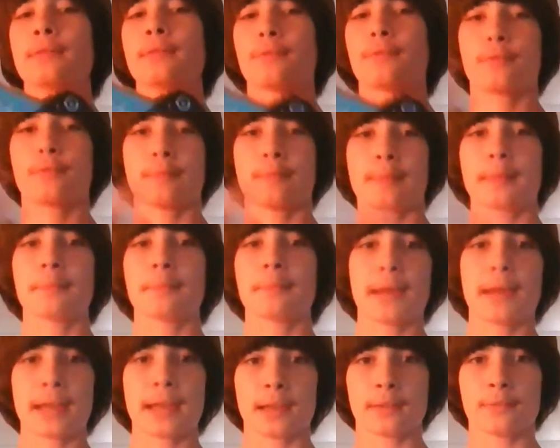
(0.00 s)
from the
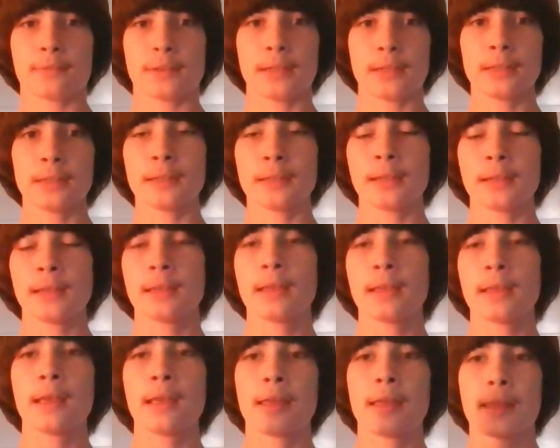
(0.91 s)
back of it
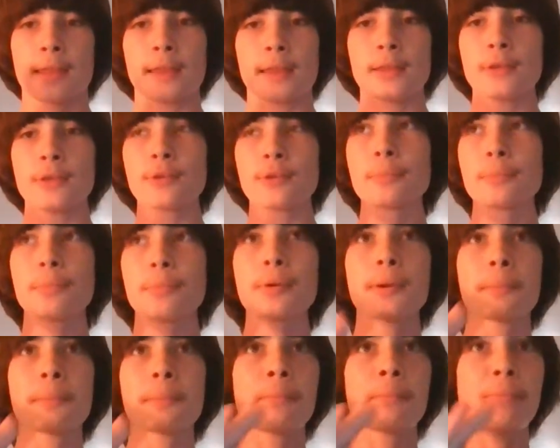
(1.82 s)
that you could put
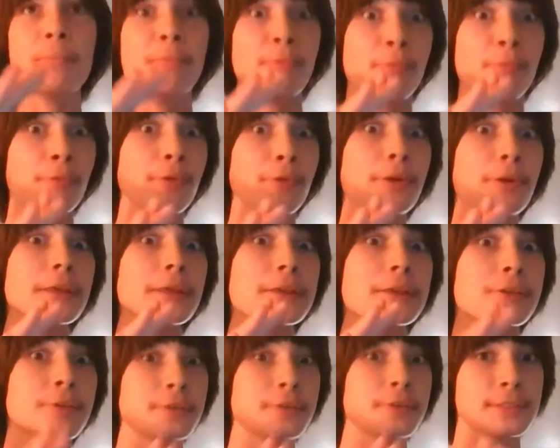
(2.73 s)
a pretty
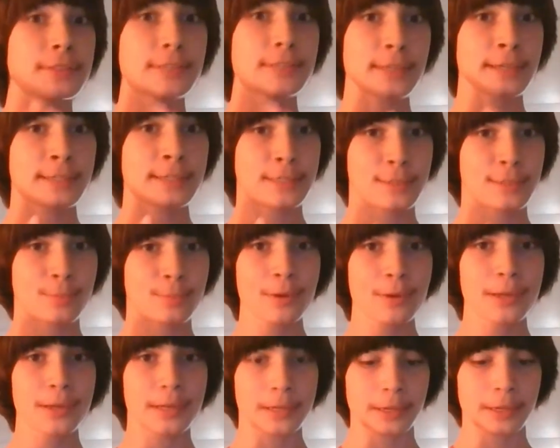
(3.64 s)
good-sized
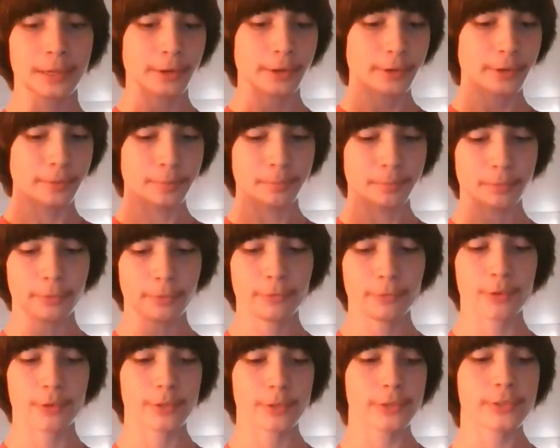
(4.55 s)
spring in here
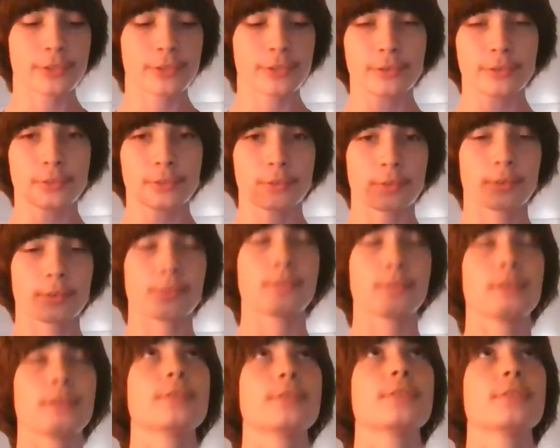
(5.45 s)
before it
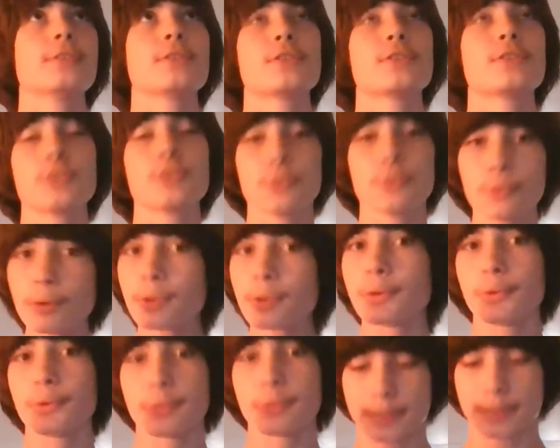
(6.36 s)

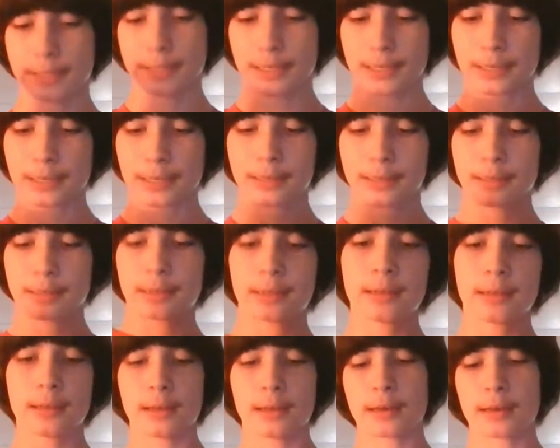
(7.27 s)
screw
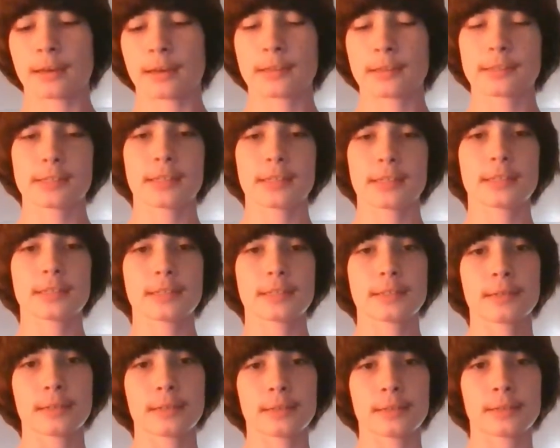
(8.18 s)
onto this
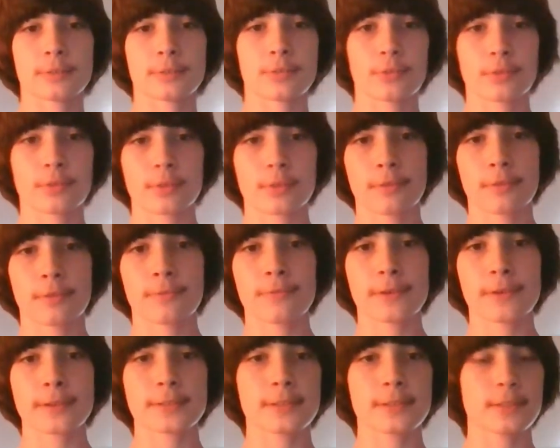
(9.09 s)
to
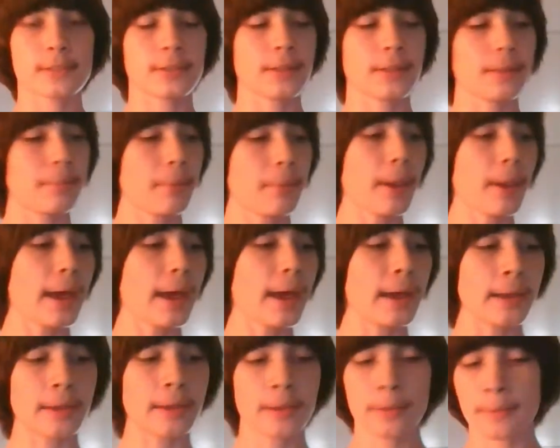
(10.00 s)
affix it to the
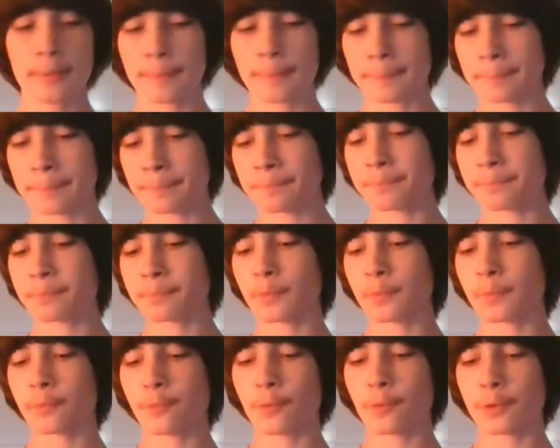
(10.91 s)
back
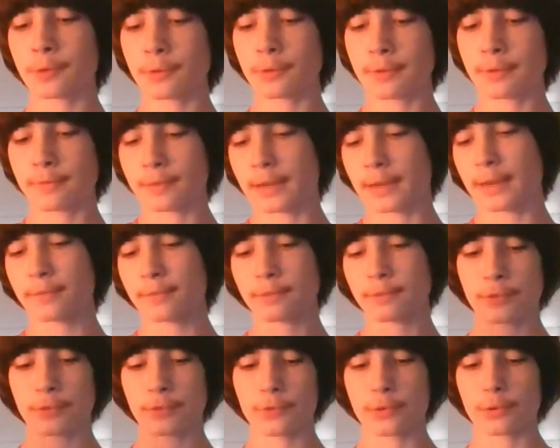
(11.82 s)
before you even have
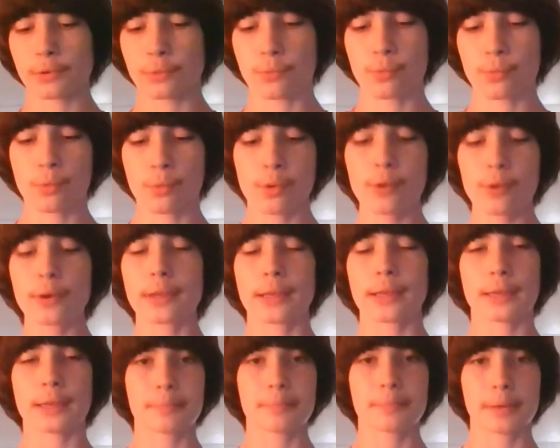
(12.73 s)
to start
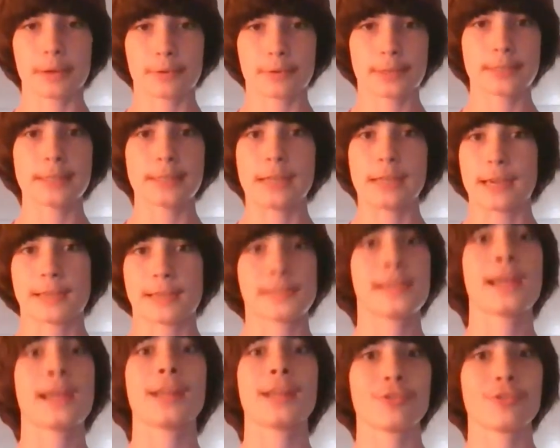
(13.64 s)
worrying about it not
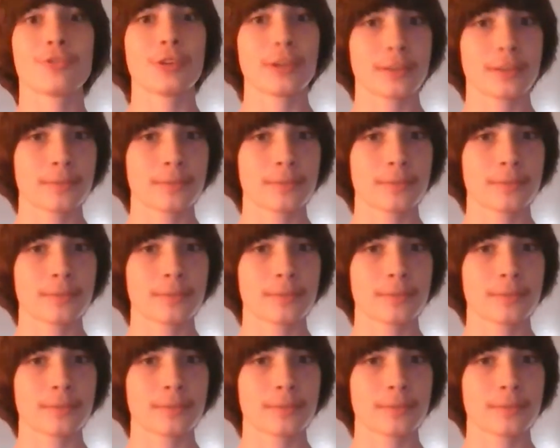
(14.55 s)
catching,